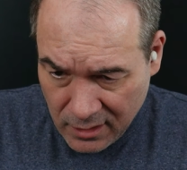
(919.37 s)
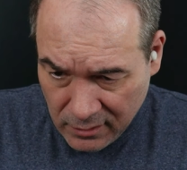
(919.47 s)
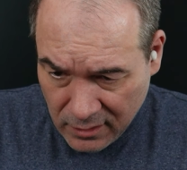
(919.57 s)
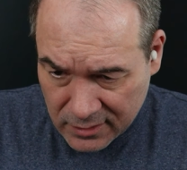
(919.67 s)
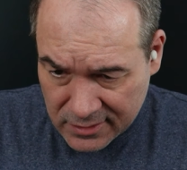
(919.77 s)

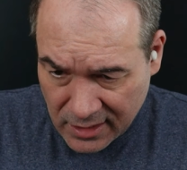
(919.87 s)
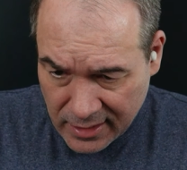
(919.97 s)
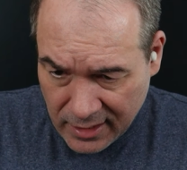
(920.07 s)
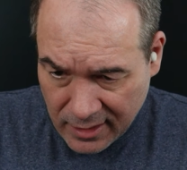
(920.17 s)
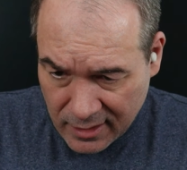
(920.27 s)
Looks
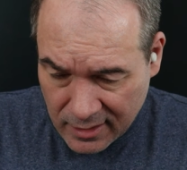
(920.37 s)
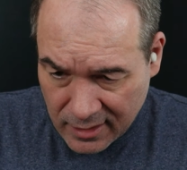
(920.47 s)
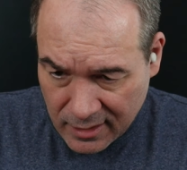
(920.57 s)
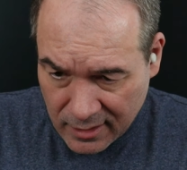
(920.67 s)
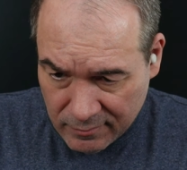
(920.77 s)
like
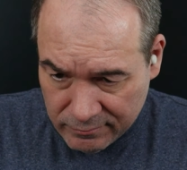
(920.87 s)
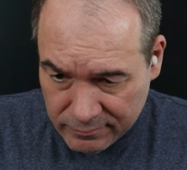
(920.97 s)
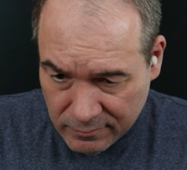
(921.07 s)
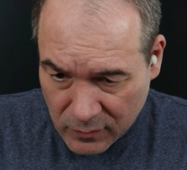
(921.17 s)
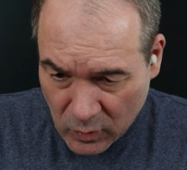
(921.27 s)

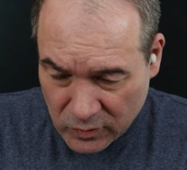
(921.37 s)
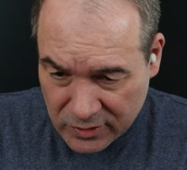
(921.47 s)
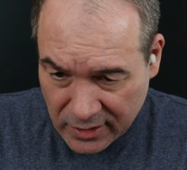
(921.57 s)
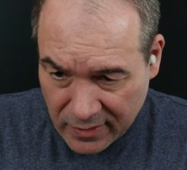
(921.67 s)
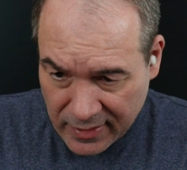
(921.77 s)

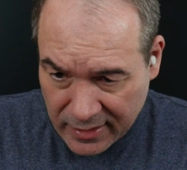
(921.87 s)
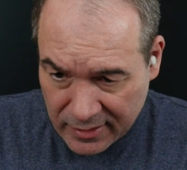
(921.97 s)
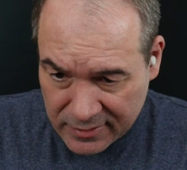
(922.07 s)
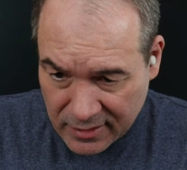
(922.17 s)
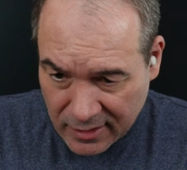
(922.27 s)
mostly that
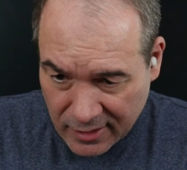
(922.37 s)
it